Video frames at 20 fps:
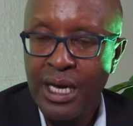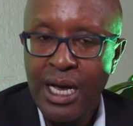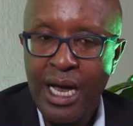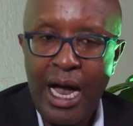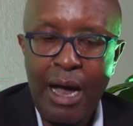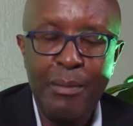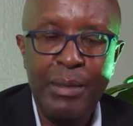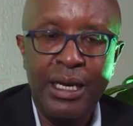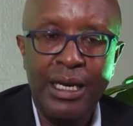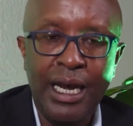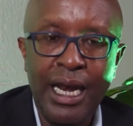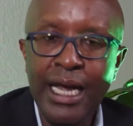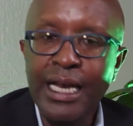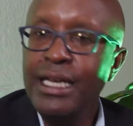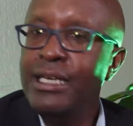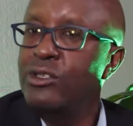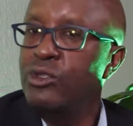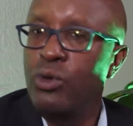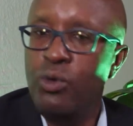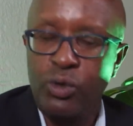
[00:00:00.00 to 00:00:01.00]
Mm-hmm. I mean,
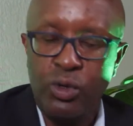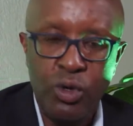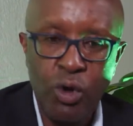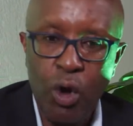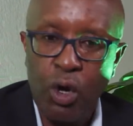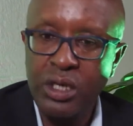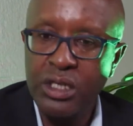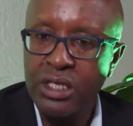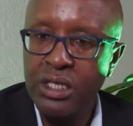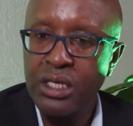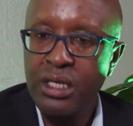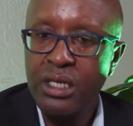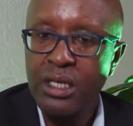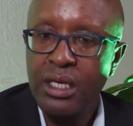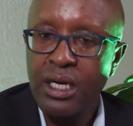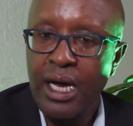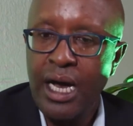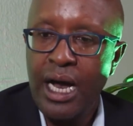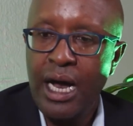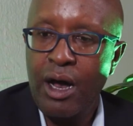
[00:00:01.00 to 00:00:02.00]
ladies could not
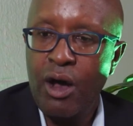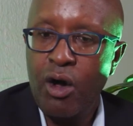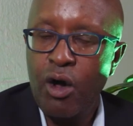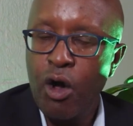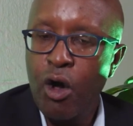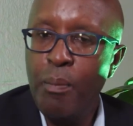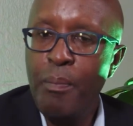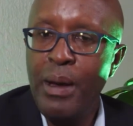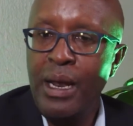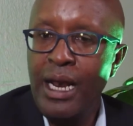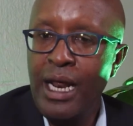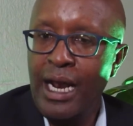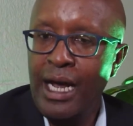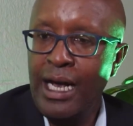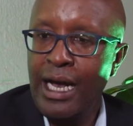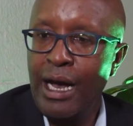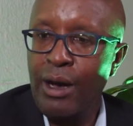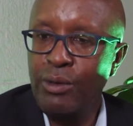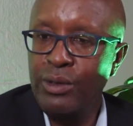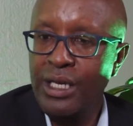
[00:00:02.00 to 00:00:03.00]
open an
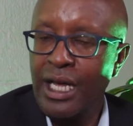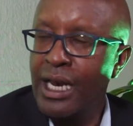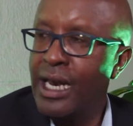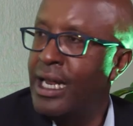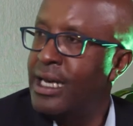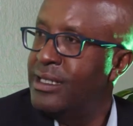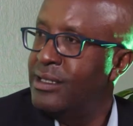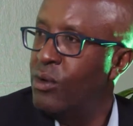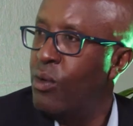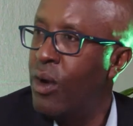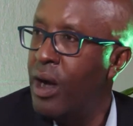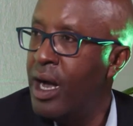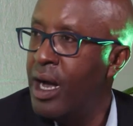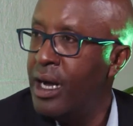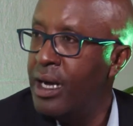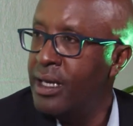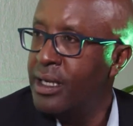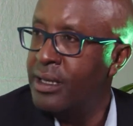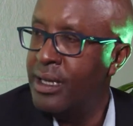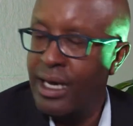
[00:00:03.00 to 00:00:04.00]
account unless they
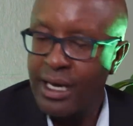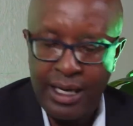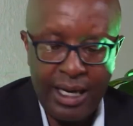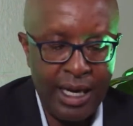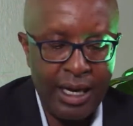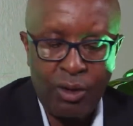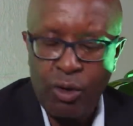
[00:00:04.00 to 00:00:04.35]
were either